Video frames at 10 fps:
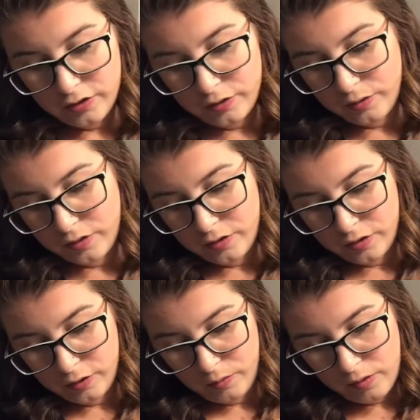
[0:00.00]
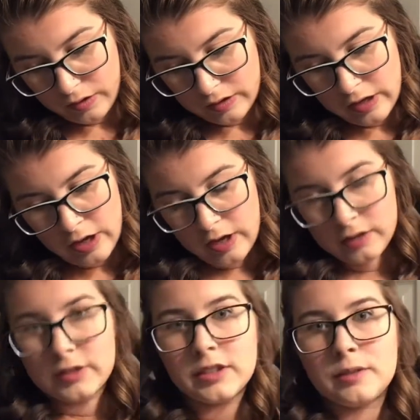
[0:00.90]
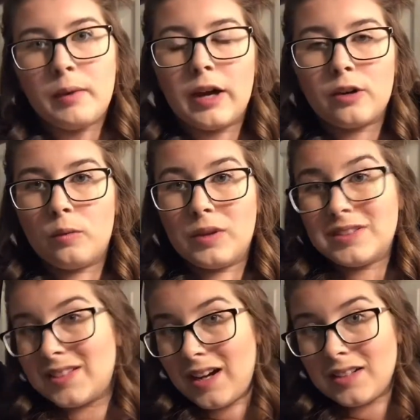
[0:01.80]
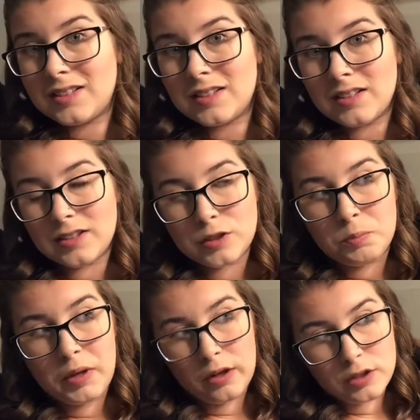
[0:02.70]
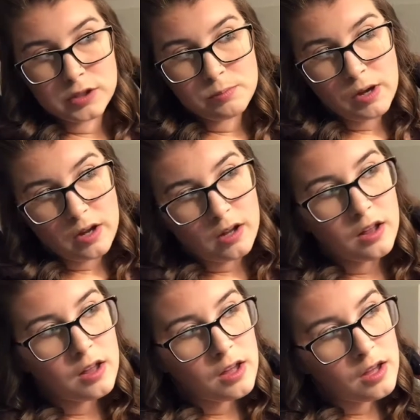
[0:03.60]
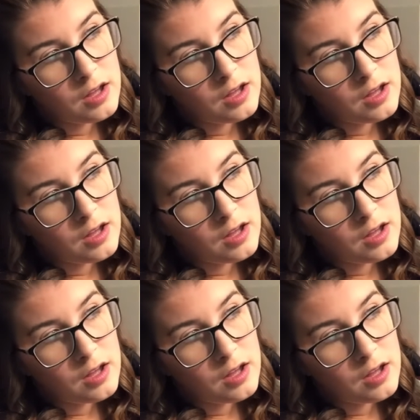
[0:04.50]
do with a curling wand. Doesn't matter what size it is, big or small.